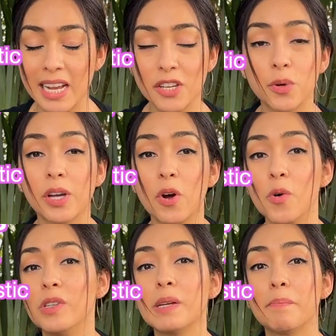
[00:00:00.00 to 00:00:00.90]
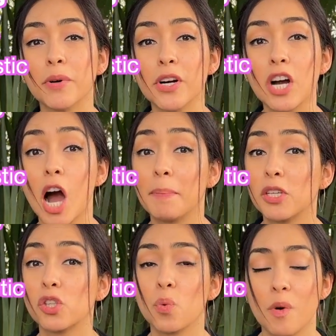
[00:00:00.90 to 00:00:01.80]
you can only book up to
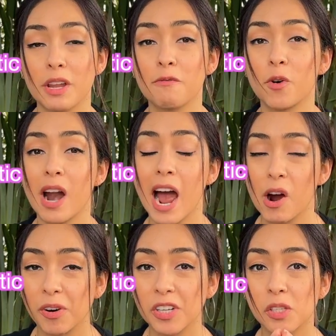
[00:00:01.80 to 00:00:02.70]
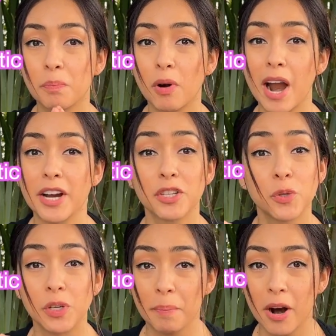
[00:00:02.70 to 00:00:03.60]
24 hours prior to
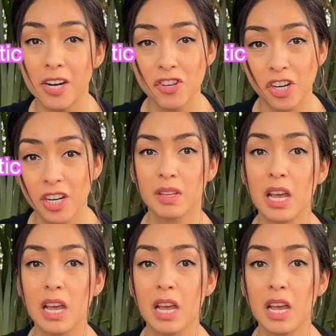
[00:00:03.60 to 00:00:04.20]
departure.